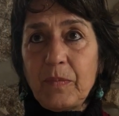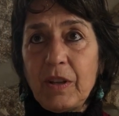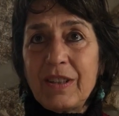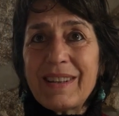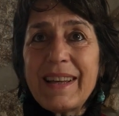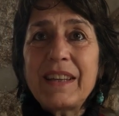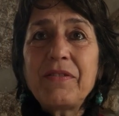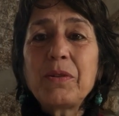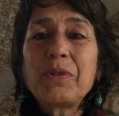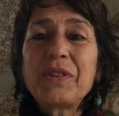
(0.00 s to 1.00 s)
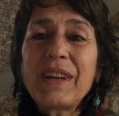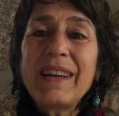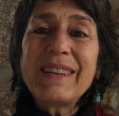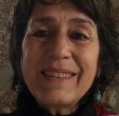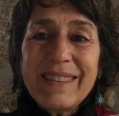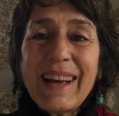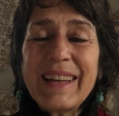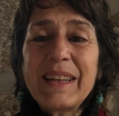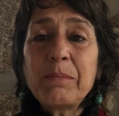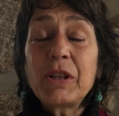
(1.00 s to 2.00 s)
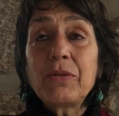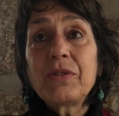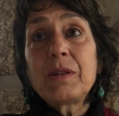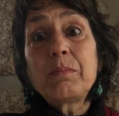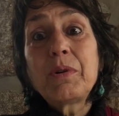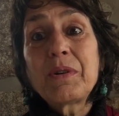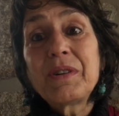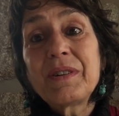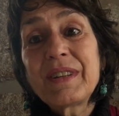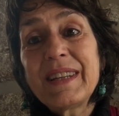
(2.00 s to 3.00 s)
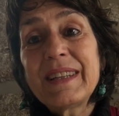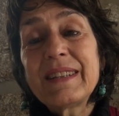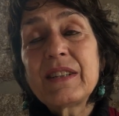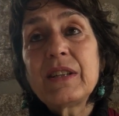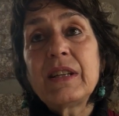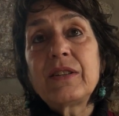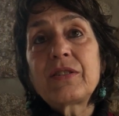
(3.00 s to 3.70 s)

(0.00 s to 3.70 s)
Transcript: it's like if you were dying, but you did born again. And